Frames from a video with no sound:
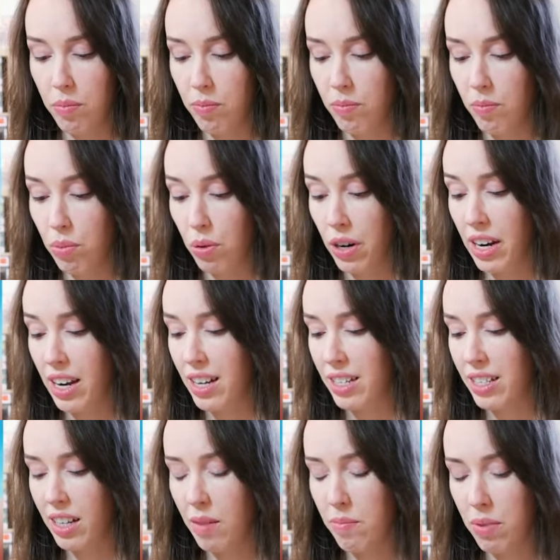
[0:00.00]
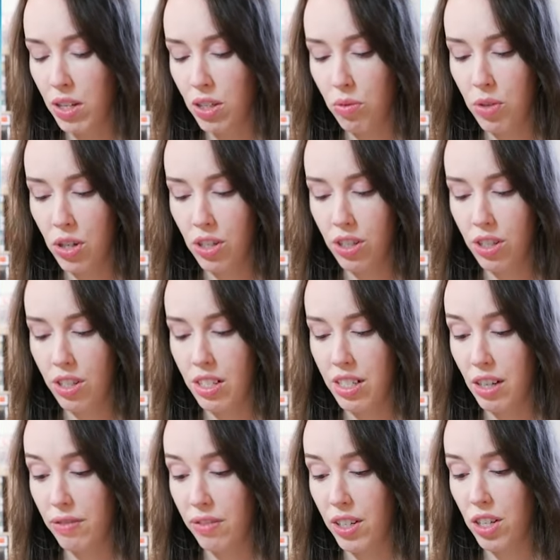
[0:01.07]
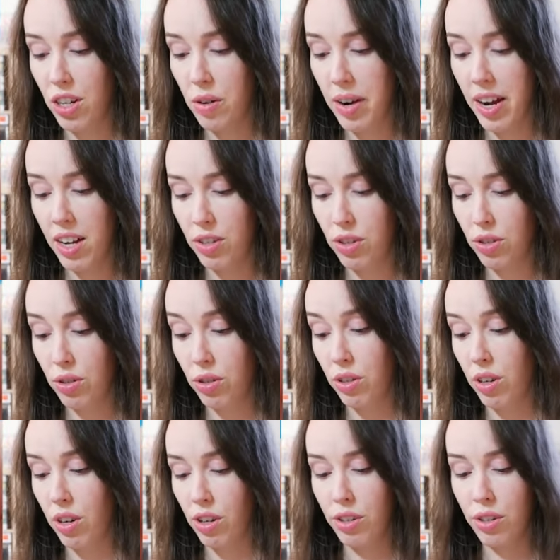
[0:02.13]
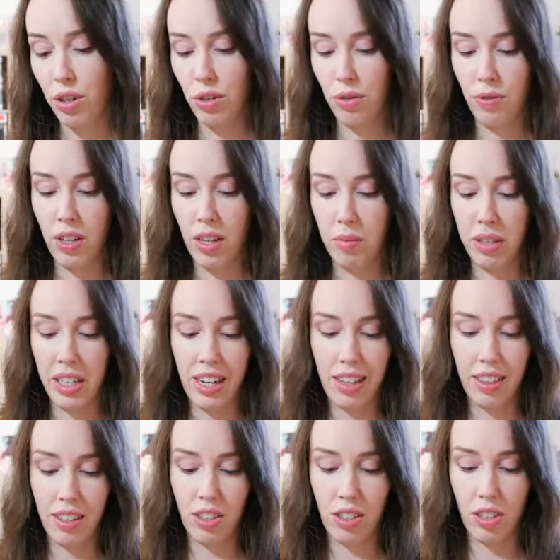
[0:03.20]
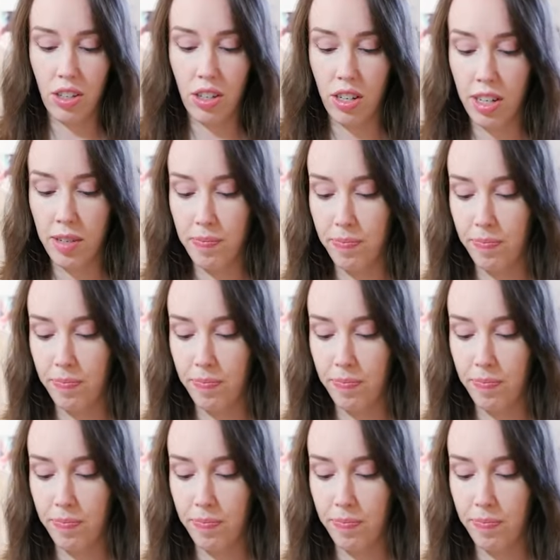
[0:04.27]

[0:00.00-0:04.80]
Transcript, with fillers: prayers and best wishes definitely go out to her and her family at this time.